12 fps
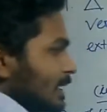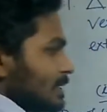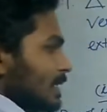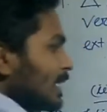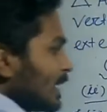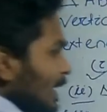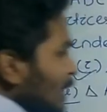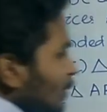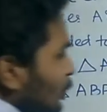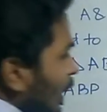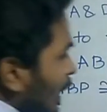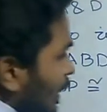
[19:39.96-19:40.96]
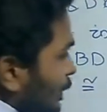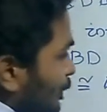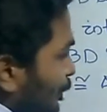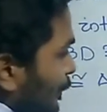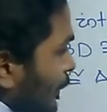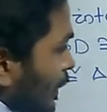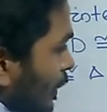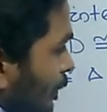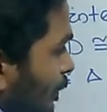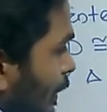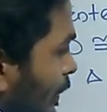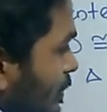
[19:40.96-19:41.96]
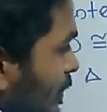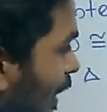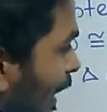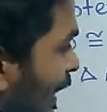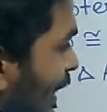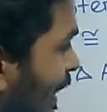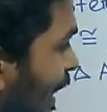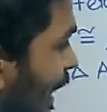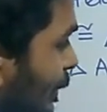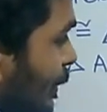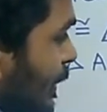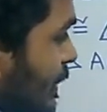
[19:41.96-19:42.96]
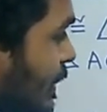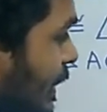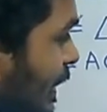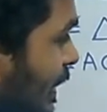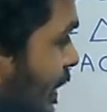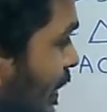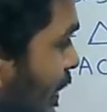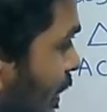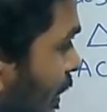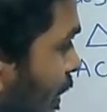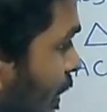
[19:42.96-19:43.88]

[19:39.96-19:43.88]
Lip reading: sides are equal. Because triangle ABC